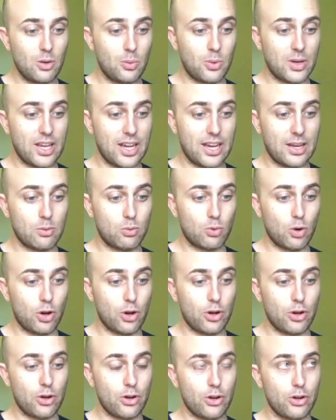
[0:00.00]
We had
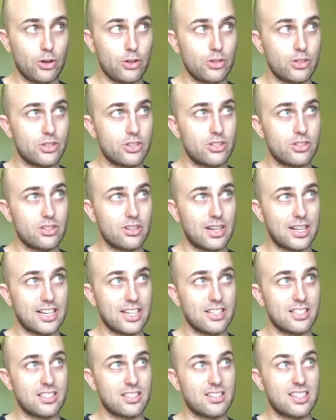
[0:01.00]
roast, I
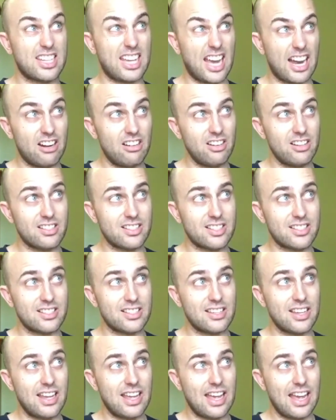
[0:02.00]
guess,
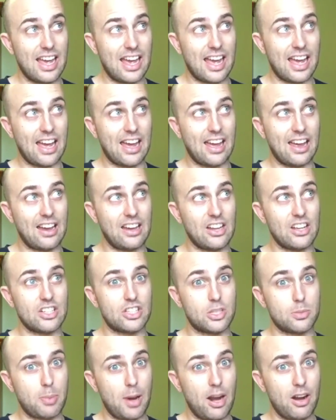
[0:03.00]
carrots and
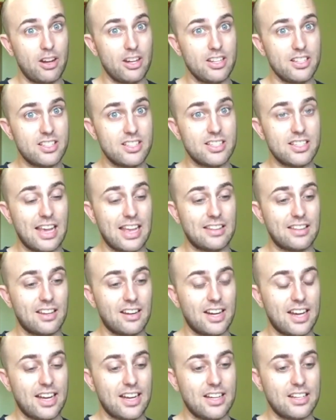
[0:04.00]
asparagus. And
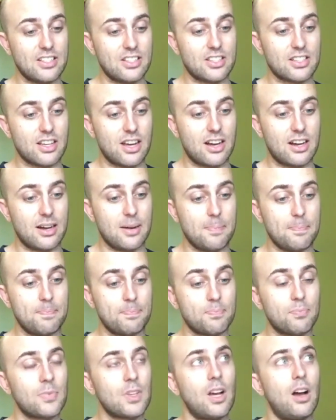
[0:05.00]
then I had
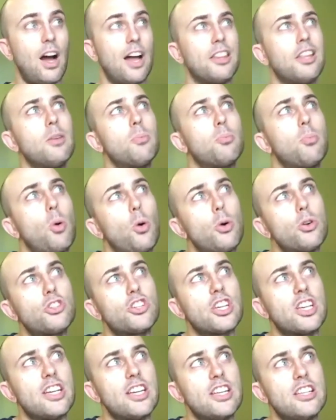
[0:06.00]
some, I think,
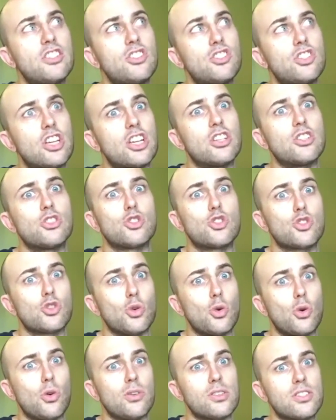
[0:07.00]
Portuguese chicken
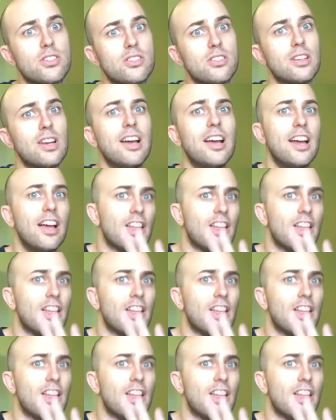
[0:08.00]
sauce